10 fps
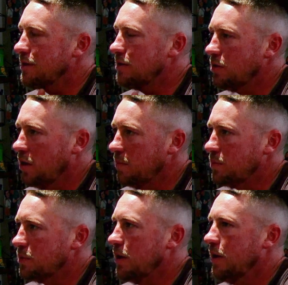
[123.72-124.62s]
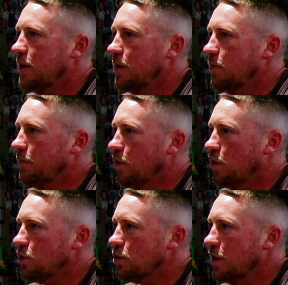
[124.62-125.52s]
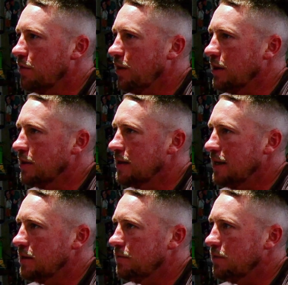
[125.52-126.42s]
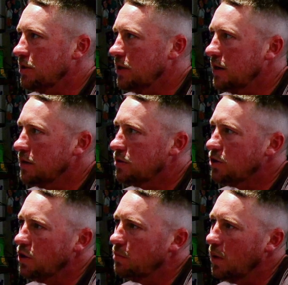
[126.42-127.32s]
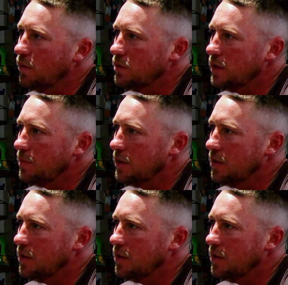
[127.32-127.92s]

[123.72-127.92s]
it stops. With an overshotted rig, you tend to fish it to your pole tip a